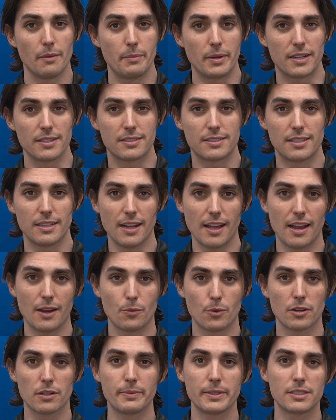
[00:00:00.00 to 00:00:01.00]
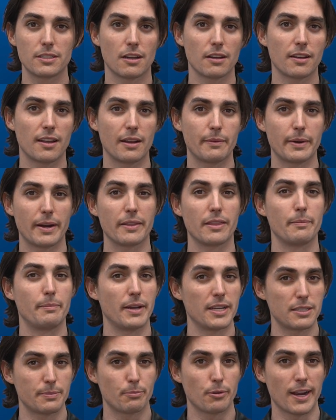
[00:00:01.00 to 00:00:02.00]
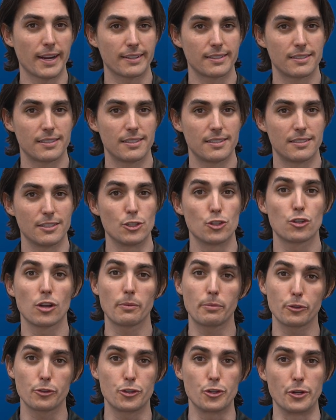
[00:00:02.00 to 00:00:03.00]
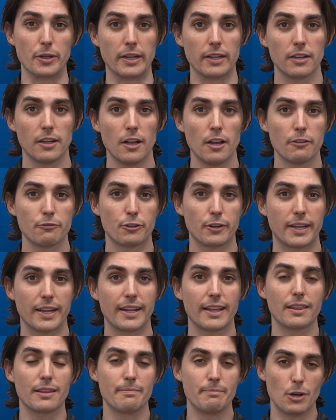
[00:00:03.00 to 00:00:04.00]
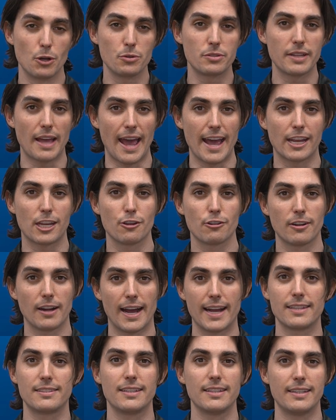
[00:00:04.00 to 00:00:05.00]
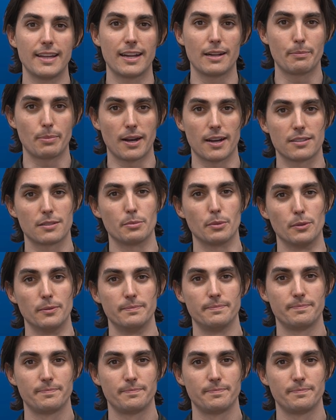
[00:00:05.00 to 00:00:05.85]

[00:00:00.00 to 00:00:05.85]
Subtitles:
because today we're going to be talking about the best practices in troubleshooting for getting the most accurate IC data possible.